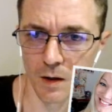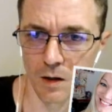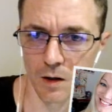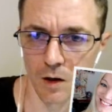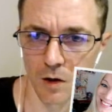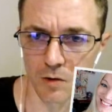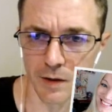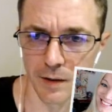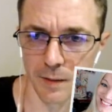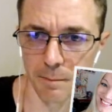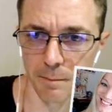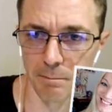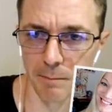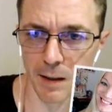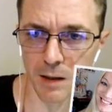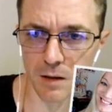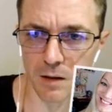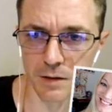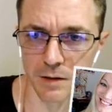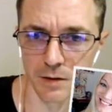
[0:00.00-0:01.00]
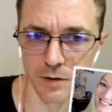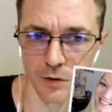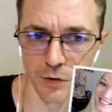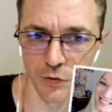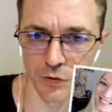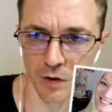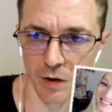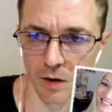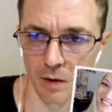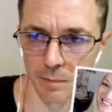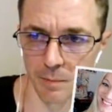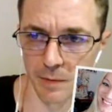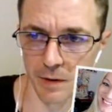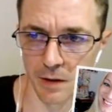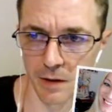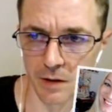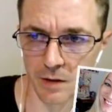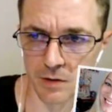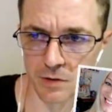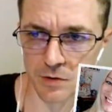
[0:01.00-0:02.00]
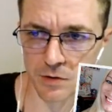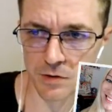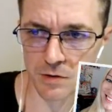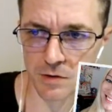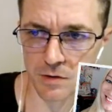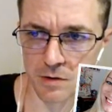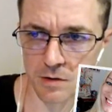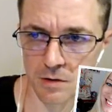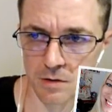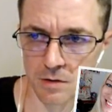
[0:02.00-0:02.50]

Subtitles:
All right, Melanie is up next.